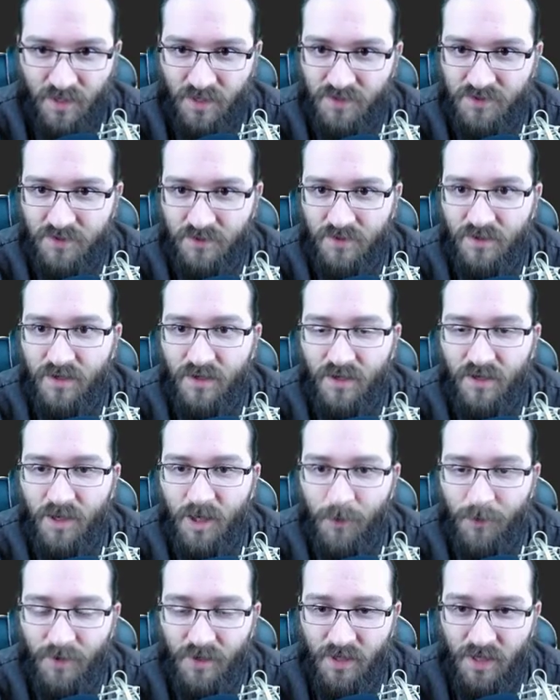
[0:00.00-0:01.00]
so
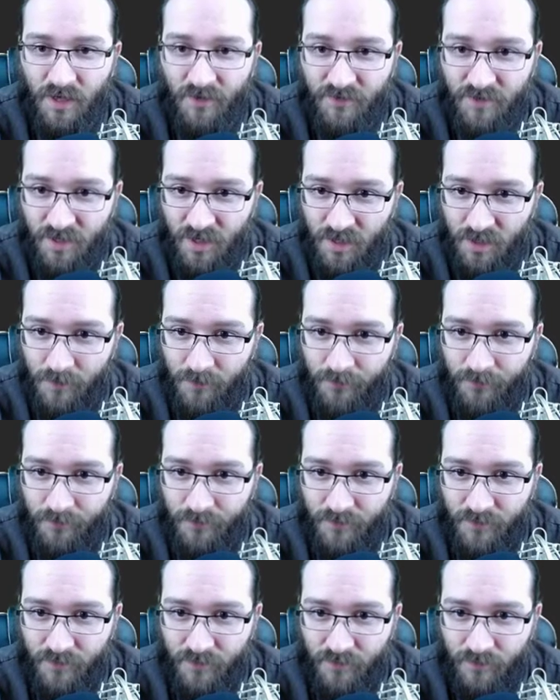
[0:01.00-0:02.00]
it'll be the left column
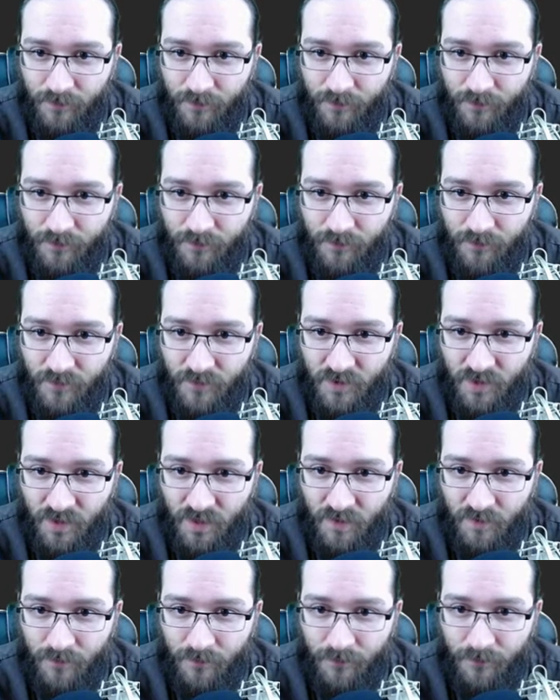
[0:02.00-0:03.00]
right
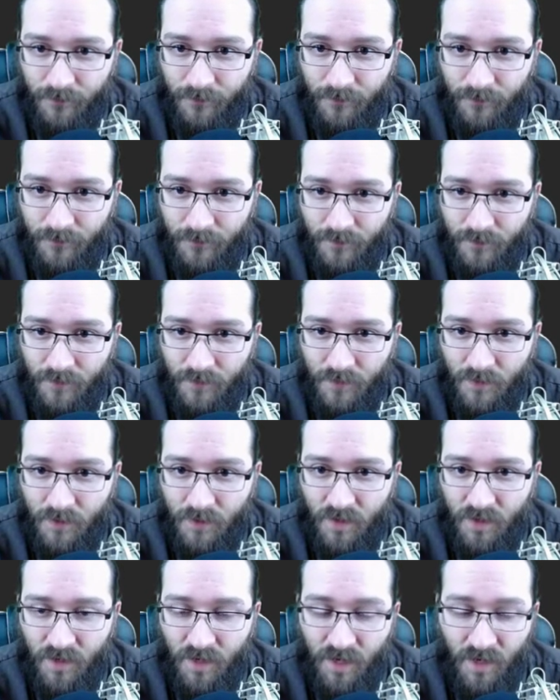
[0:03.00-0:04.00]
here,
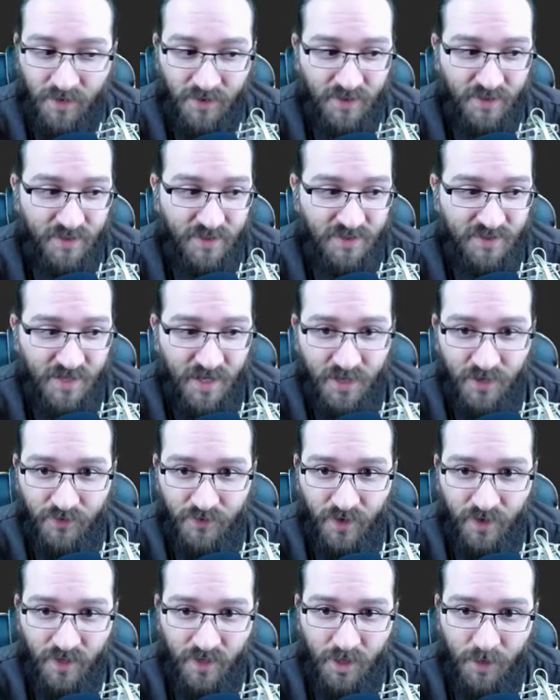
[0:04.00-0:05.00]
and then the second
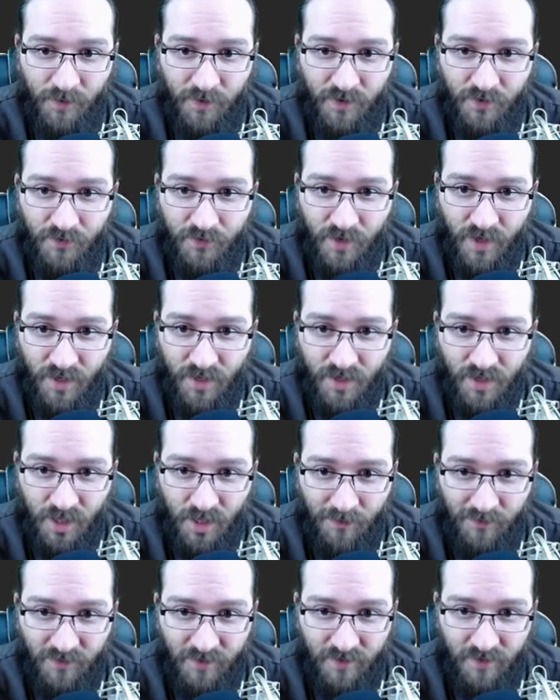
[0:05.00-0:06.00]
right, it'll be the right
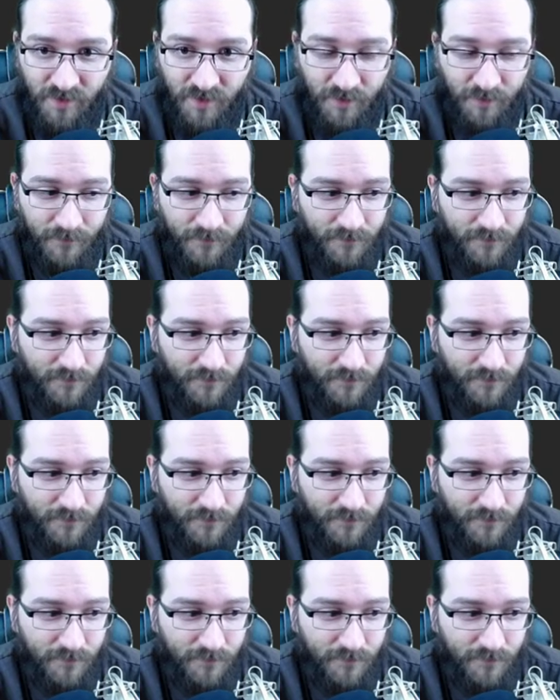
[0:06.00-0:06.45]
column of the thing.